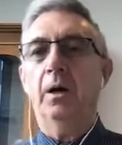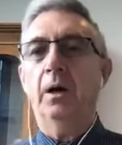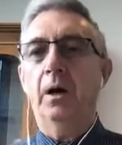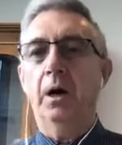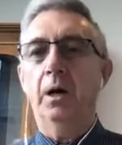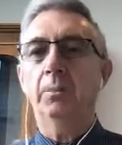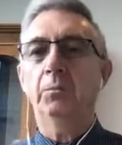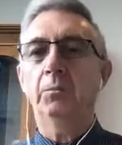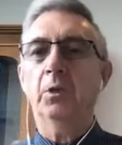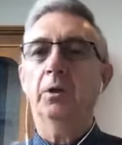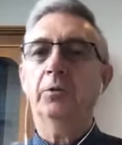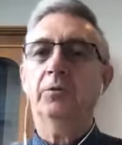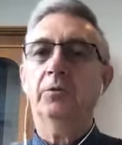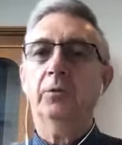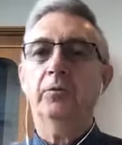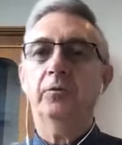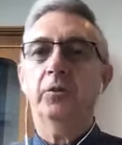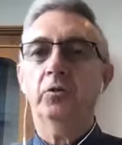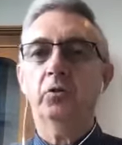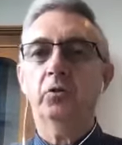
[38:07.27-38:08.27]
I'm not
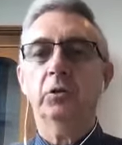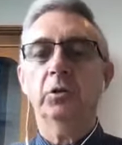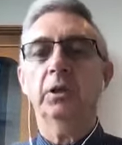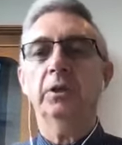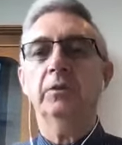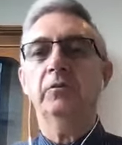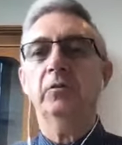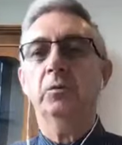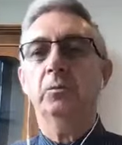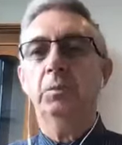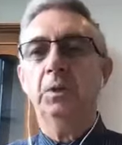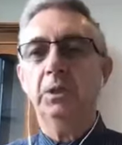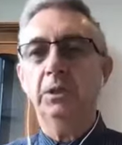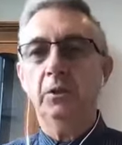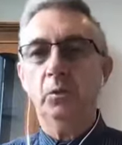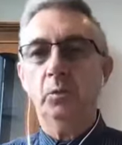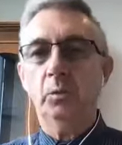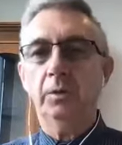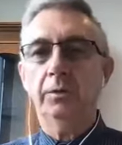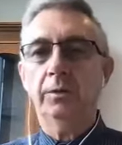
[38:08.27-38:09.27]
sufficiently
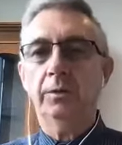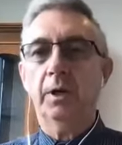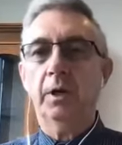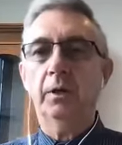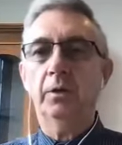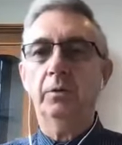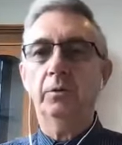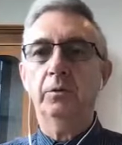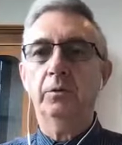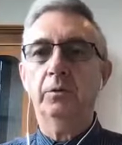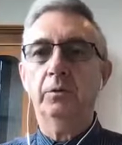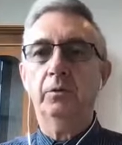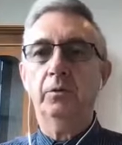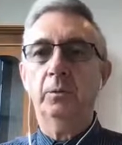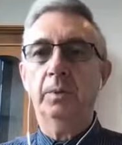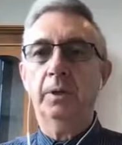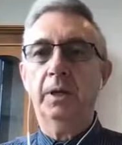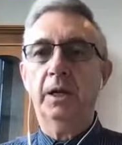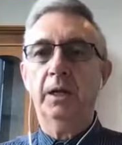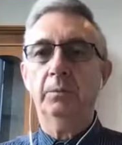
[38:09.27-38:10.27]
familiar with those to
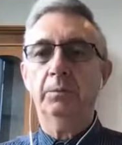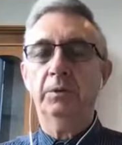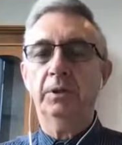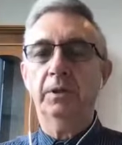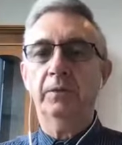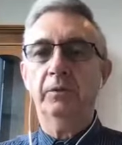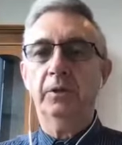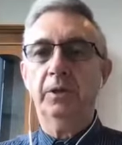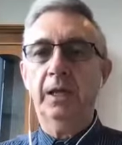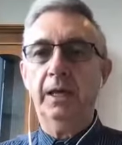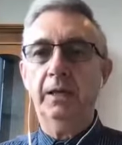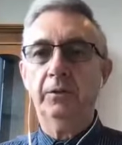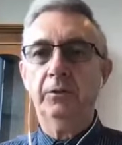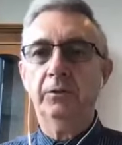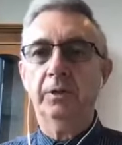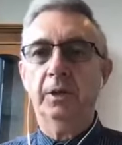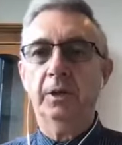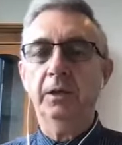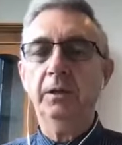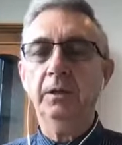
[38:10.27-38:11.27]
be able to give an
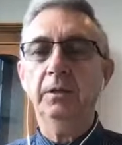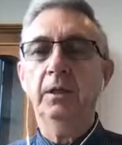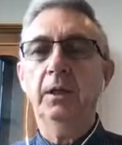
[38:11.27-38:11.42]
answer,